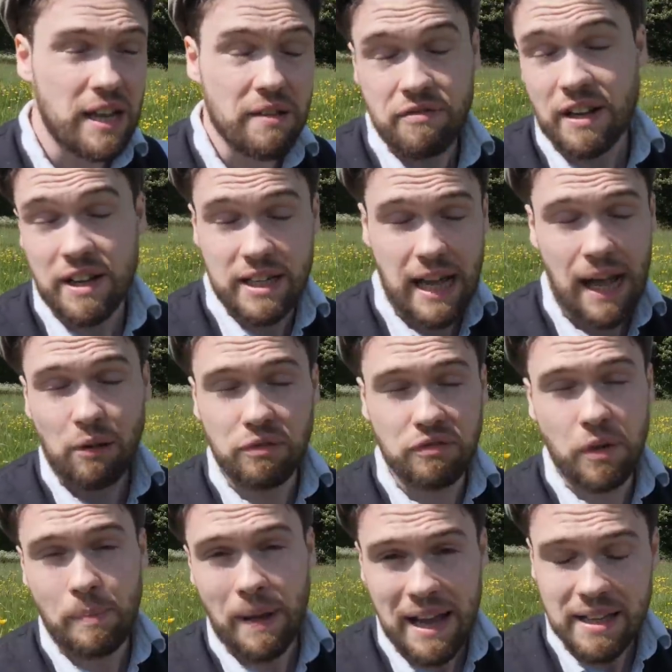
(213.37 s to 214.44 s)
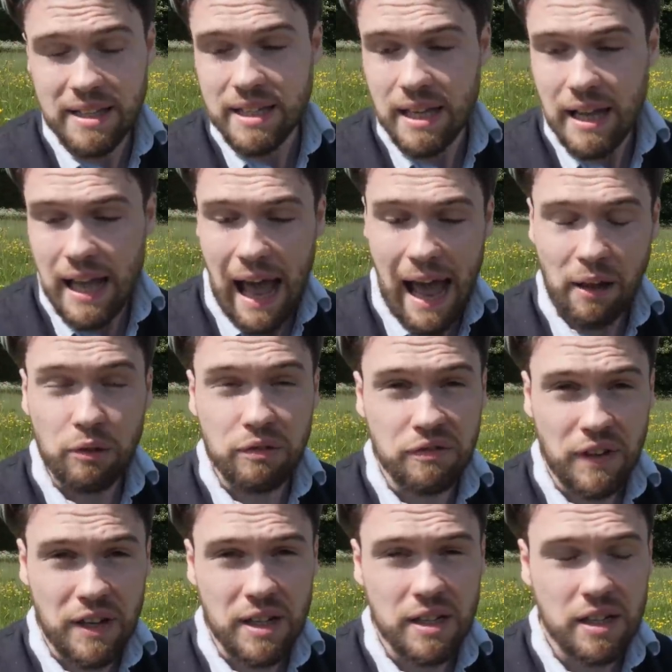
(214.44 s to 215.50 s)
In fact, alphabet,
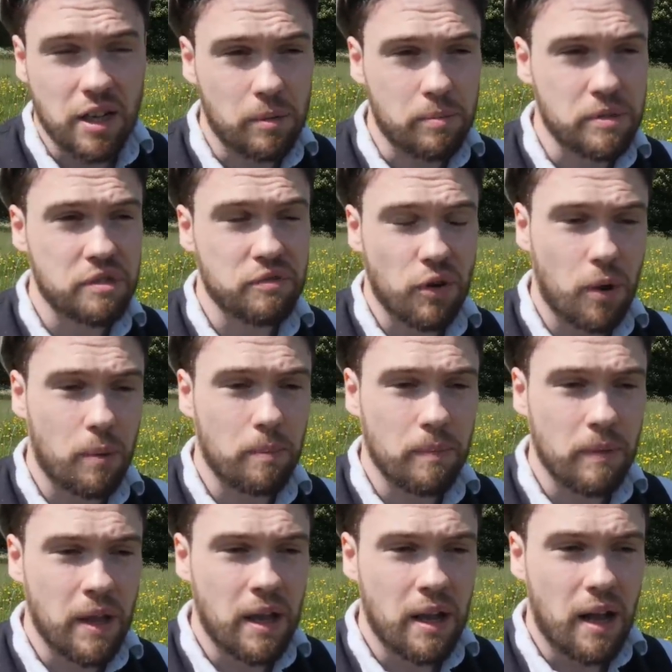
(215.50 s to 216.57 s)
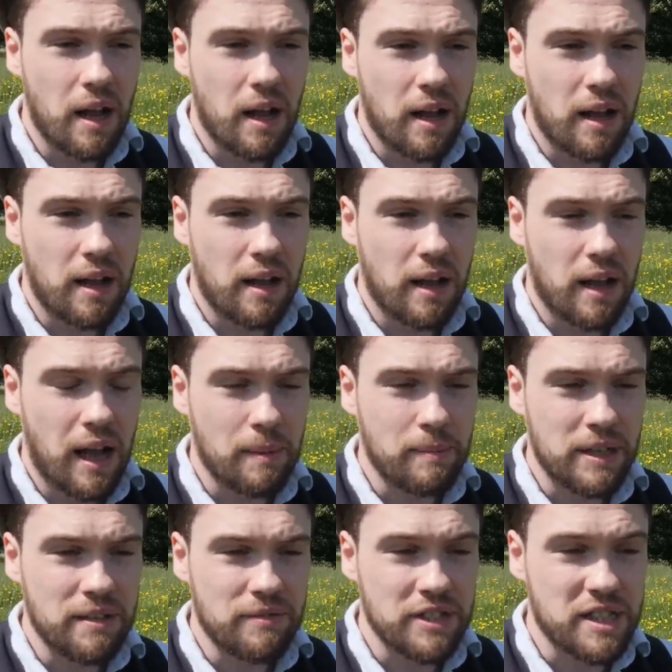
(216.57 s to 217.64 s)
alpha, comes from, I
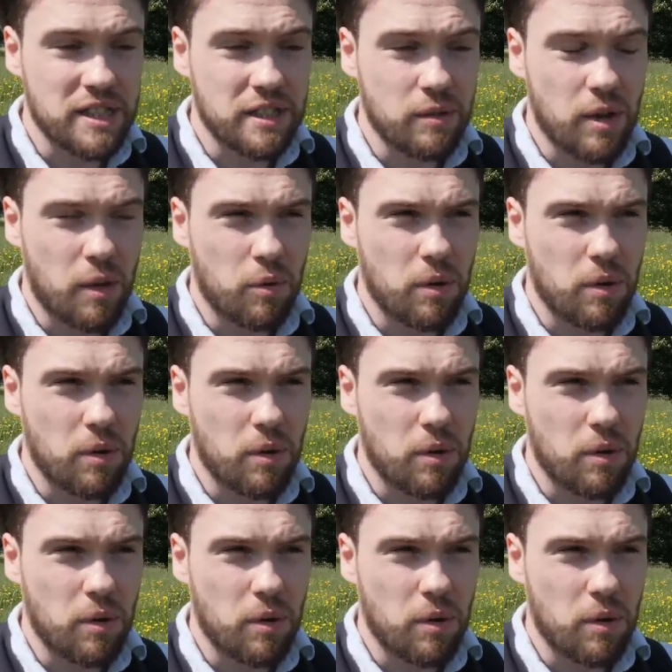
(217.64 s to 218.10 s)
believe it's in,